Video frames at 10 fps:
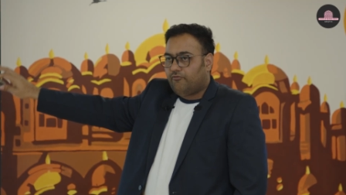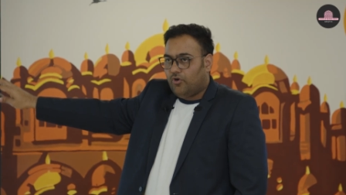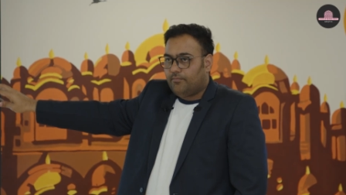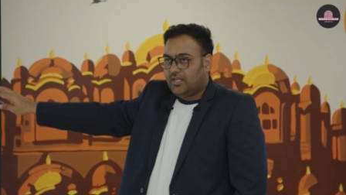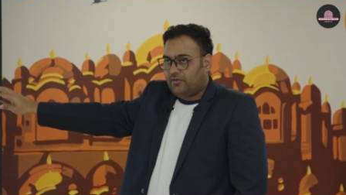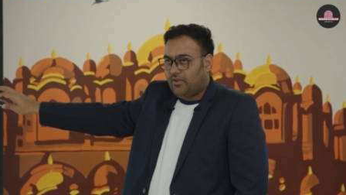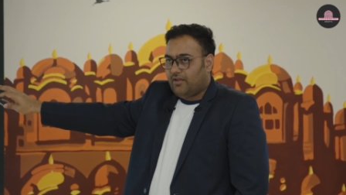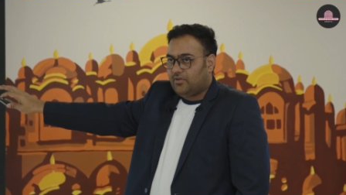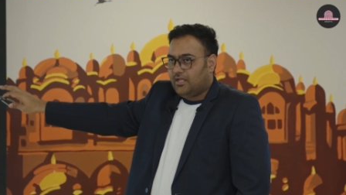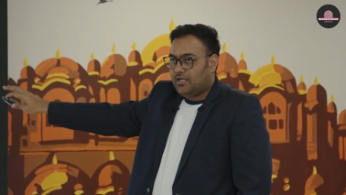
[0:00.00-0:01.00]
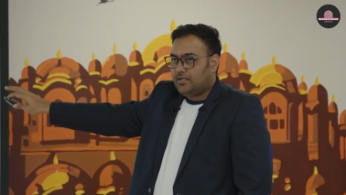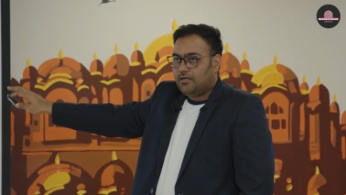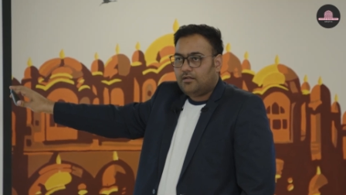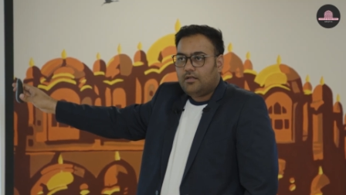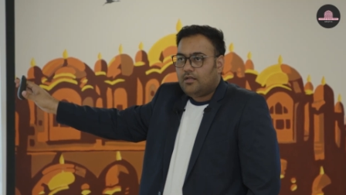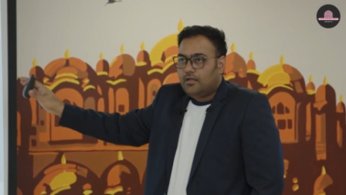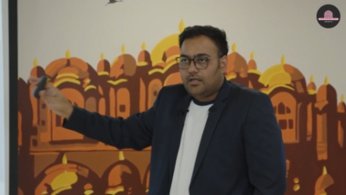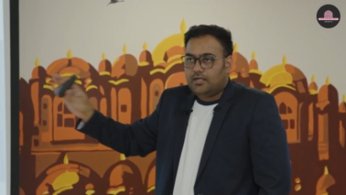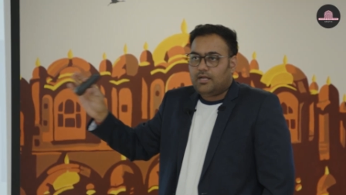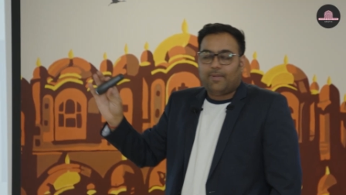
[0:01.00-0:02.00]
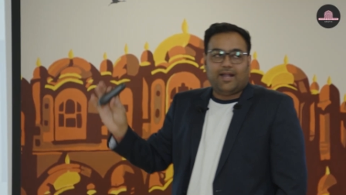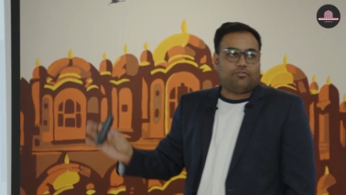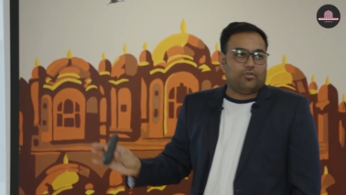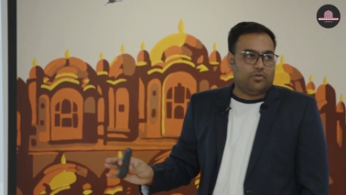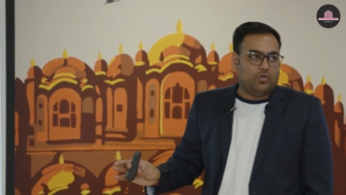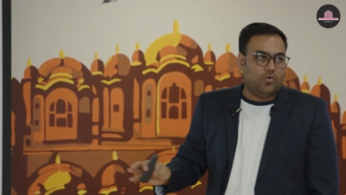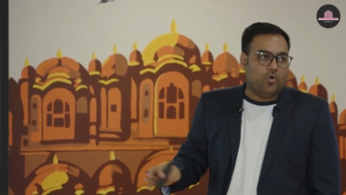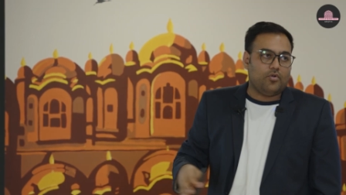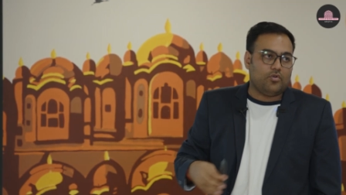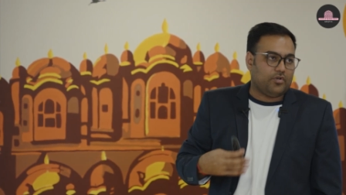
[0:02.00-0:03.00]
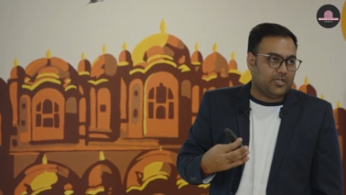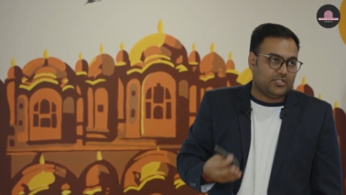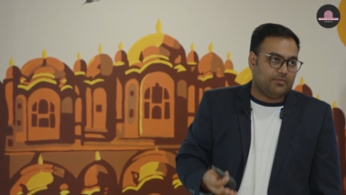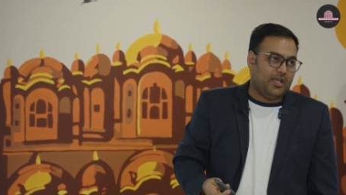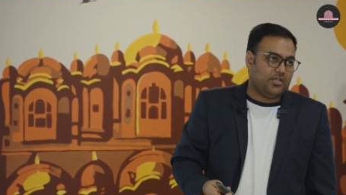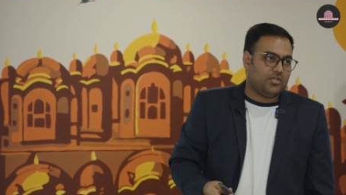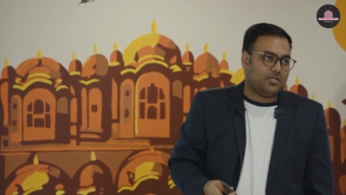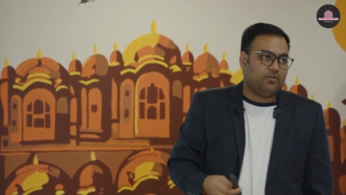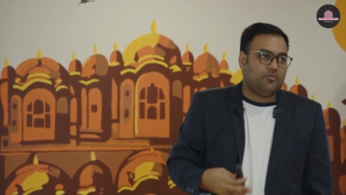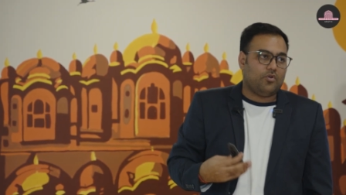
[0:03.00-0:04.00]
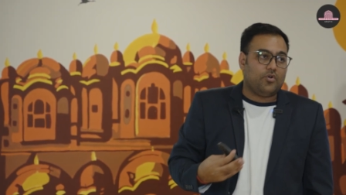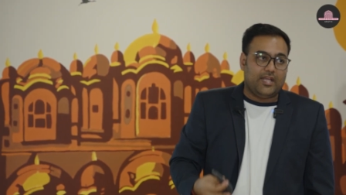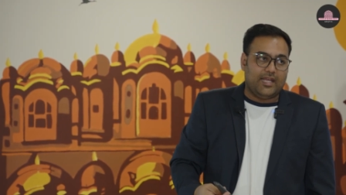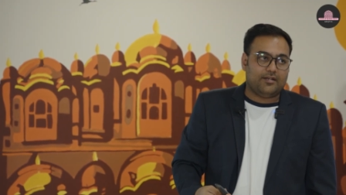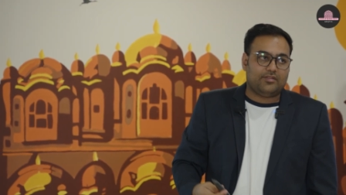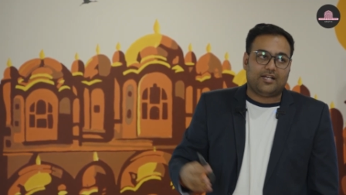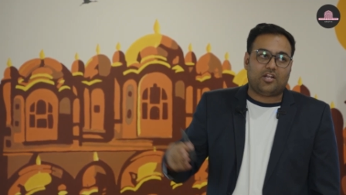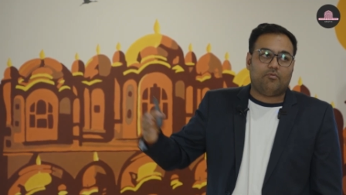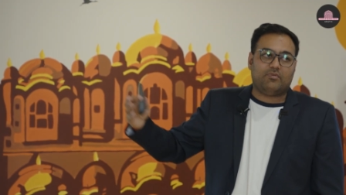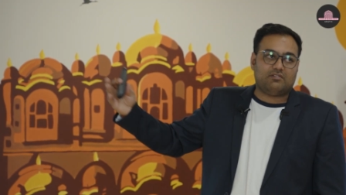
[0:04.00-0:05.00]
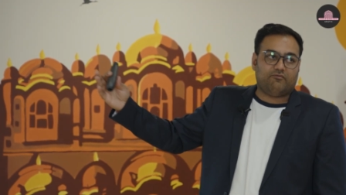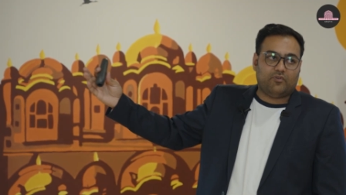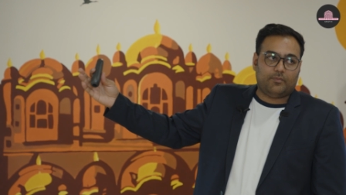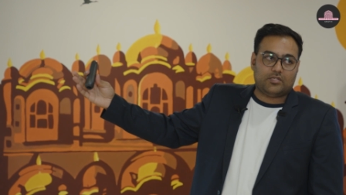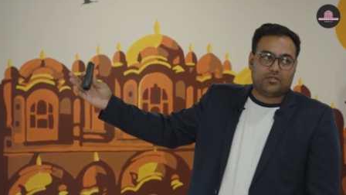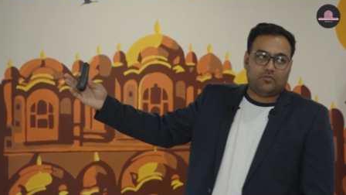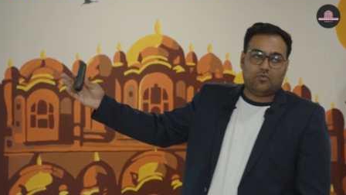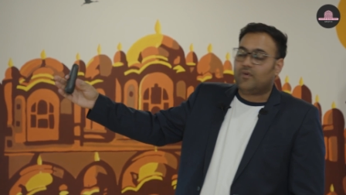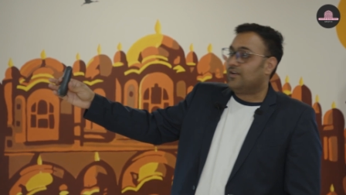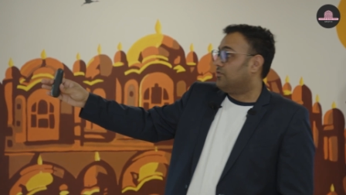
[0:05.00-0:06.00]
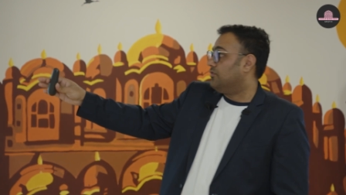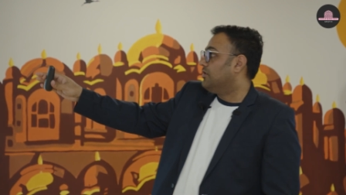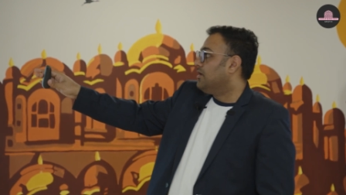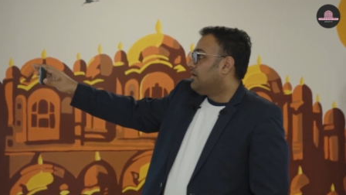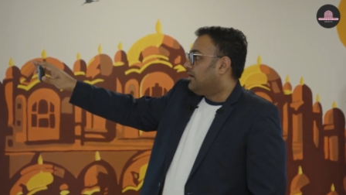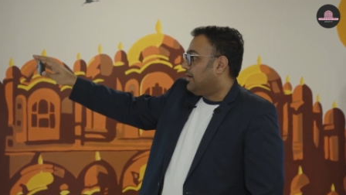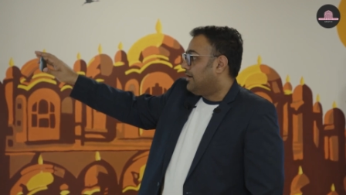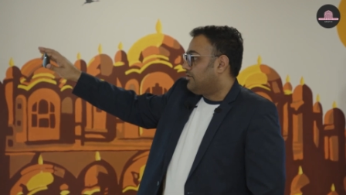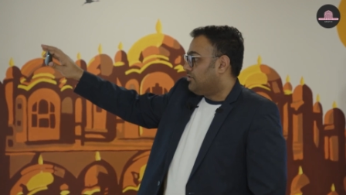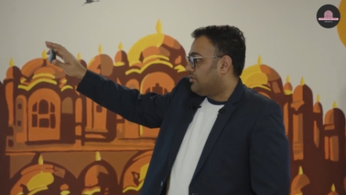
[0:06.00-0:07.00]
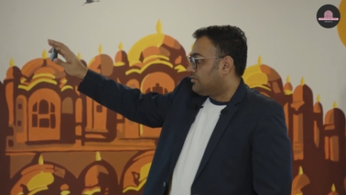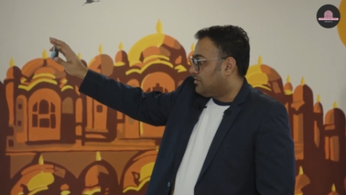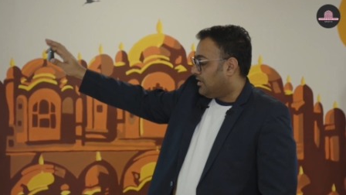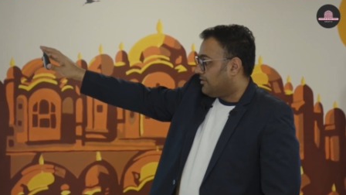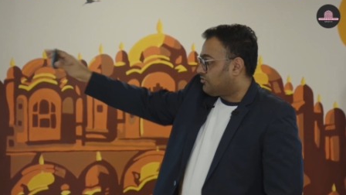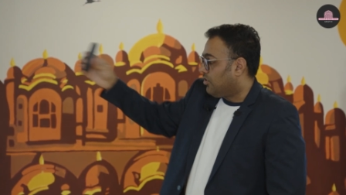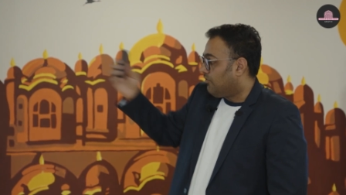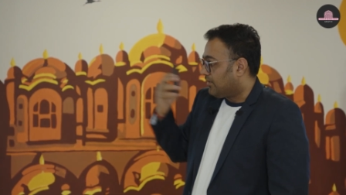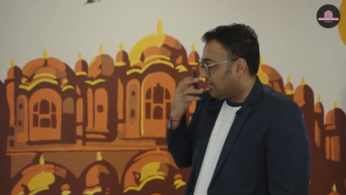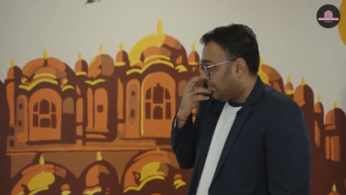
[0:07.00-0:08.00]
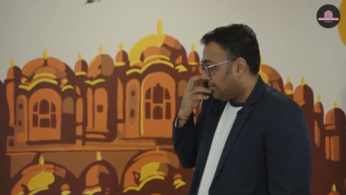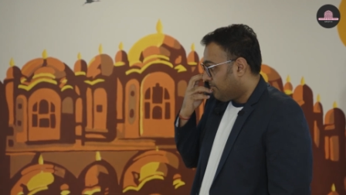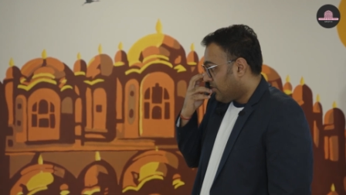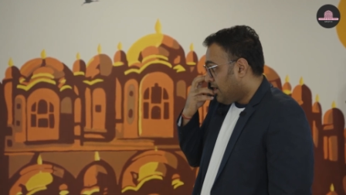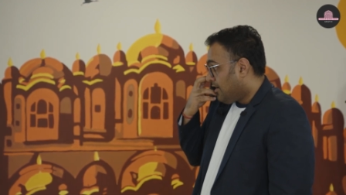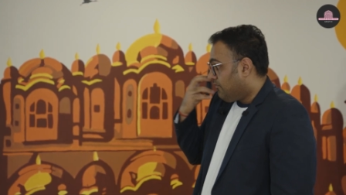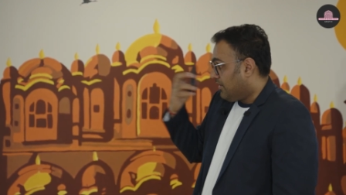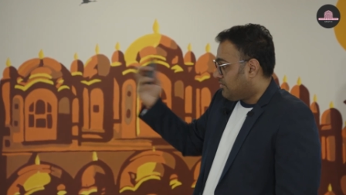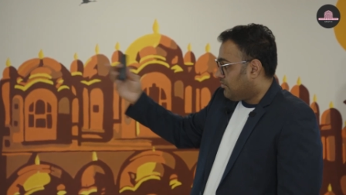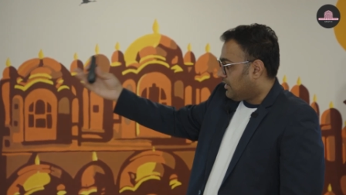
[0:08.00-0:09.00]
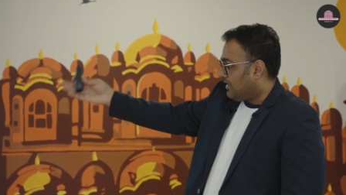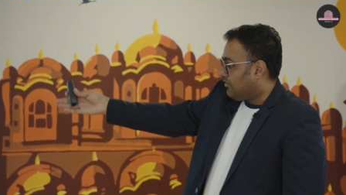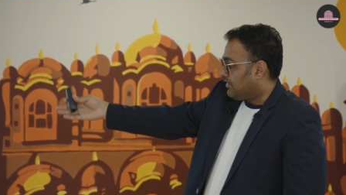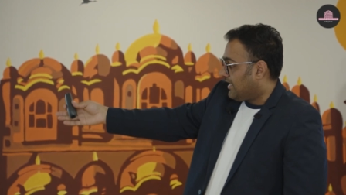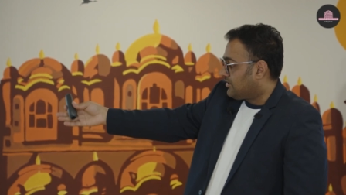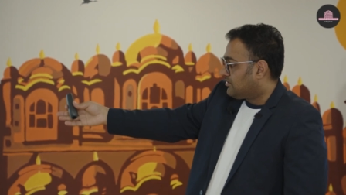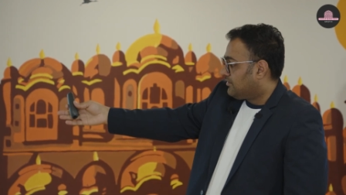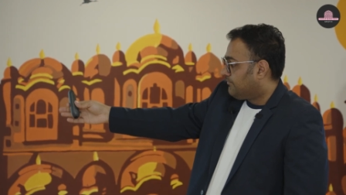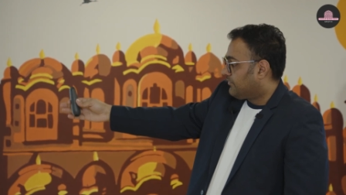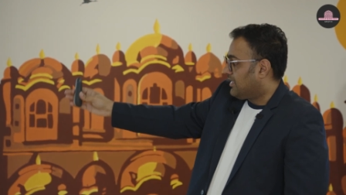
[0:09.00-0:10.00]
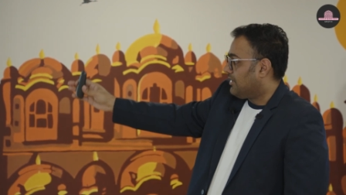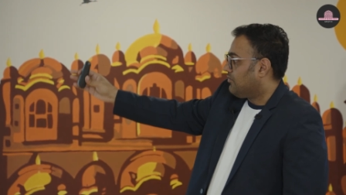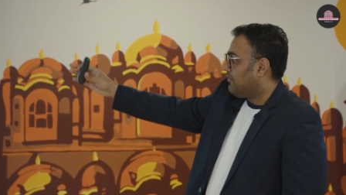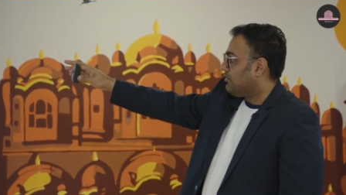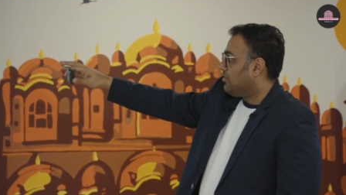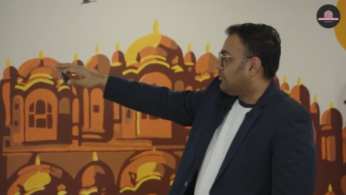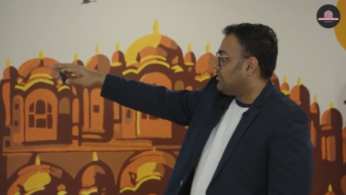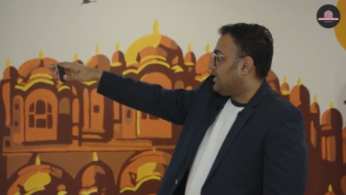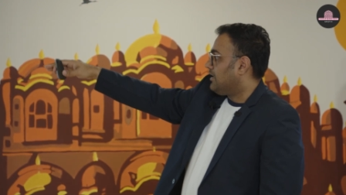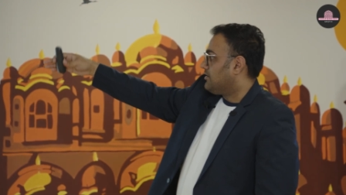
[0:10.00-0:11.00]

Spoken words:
form that we have created. It depends on you, on your customization, on your need, that how much information you want to, show over there. Once you click on next, then you will go to the